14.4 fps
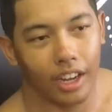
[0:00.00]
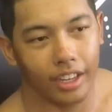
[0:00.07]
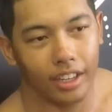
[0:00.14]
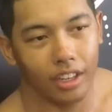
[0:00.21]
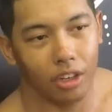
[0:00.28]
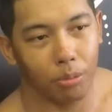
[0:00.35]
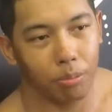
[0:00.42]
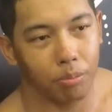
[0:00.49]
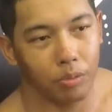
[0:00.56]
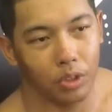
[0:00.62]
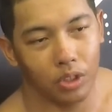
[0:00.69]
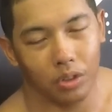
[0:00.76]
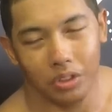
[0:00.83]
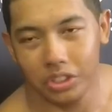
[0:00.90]
I can help,
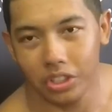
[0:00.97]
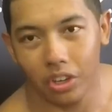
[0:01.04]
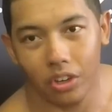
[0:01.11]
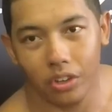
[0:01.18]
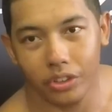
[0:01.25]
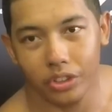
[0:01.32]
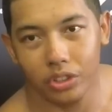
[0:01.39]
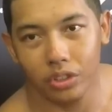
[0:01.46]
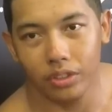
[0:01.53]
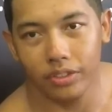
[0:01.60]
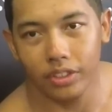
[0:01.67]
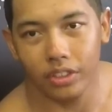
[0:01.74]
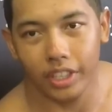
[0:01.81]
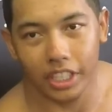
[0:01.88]
you know, adults
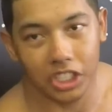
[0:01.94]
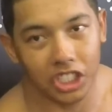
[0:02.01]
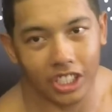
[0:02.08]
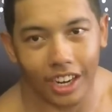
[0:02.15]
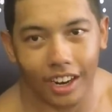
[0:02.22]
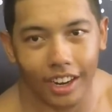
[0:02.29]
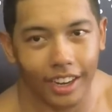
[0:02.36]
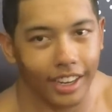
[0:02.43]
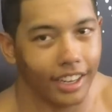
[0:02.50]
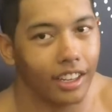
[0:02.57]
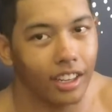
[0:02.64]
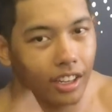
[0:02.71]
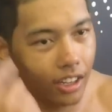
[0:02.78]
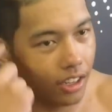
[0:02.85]
who feel like
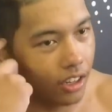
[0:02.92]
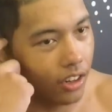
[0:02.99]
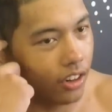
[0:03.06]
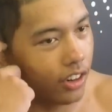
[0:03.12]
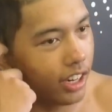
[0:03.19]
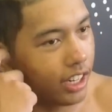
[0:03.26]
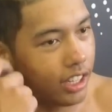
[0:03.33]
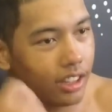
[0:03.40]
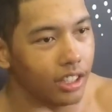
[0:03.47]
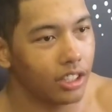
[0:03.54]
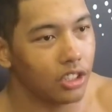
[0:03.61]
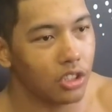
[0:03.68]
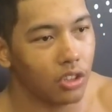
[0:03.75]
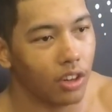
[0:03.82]
shy or anything.